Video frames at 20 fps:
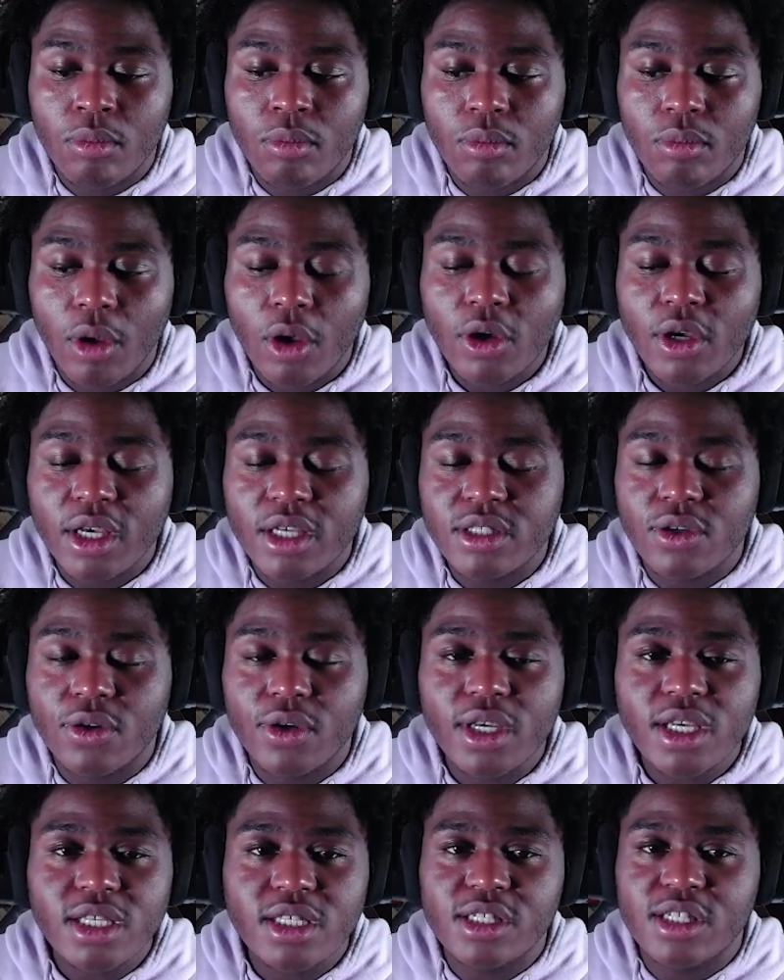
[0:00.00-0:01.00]
Okay, so
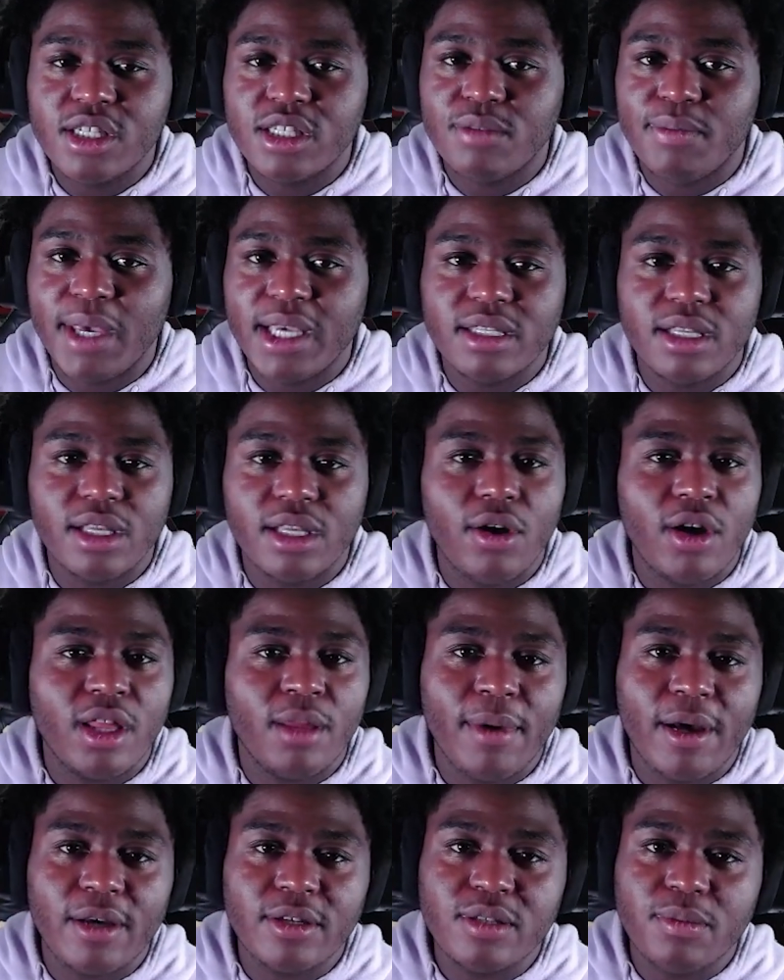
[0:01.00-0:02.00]
his is just basically all
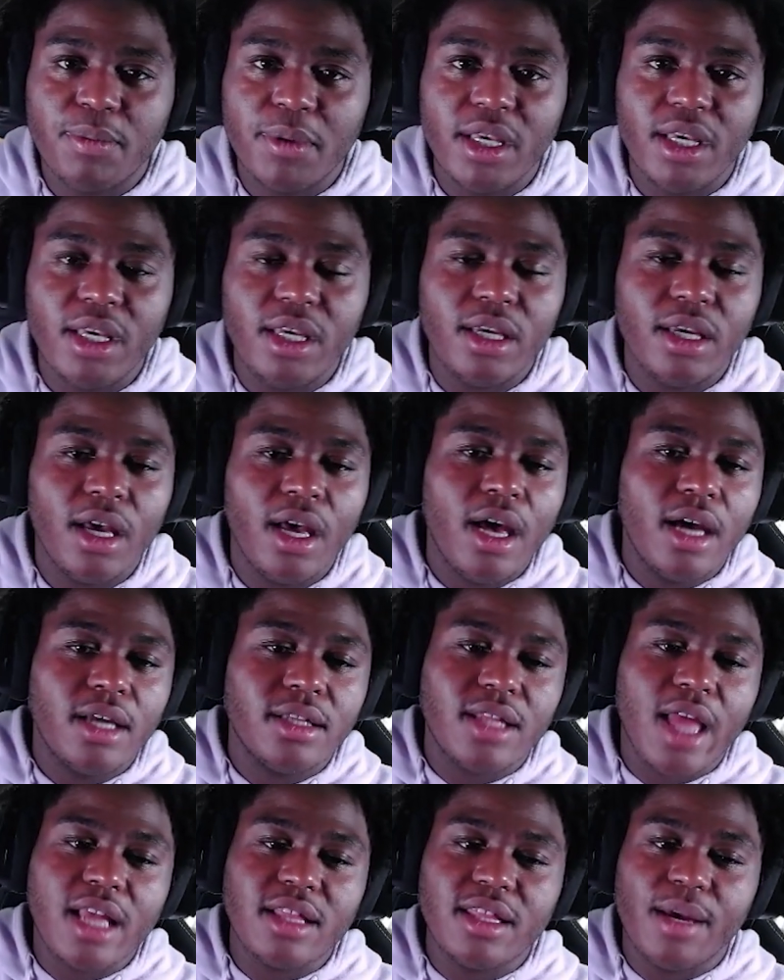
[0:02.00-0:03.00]
about speed,
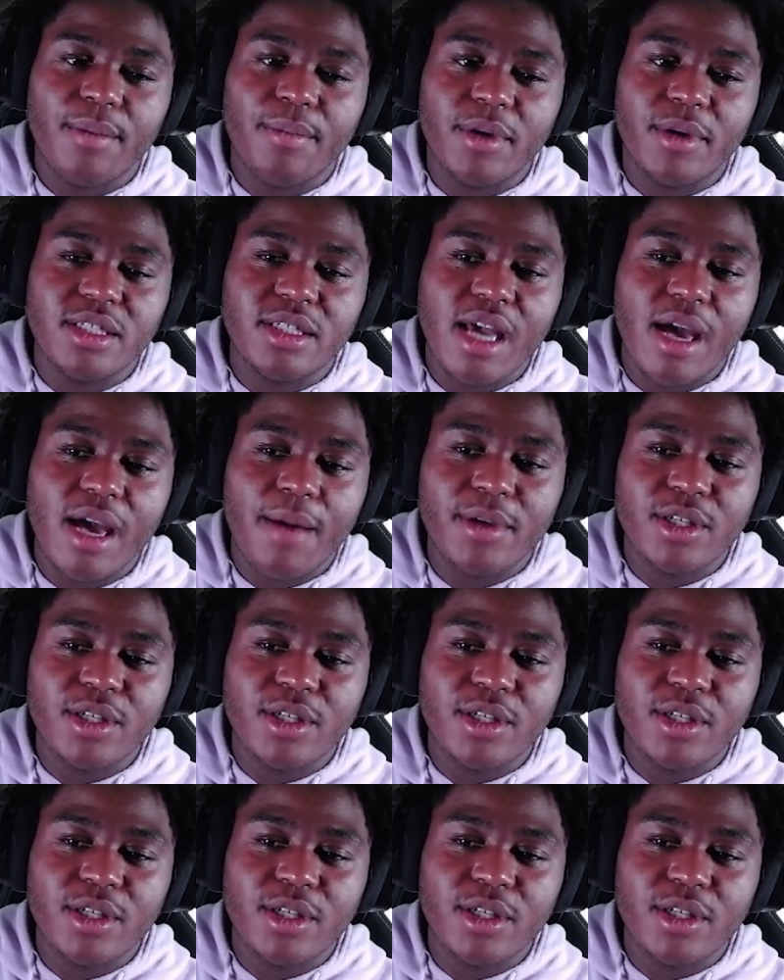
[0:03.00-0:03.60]
not that much damage.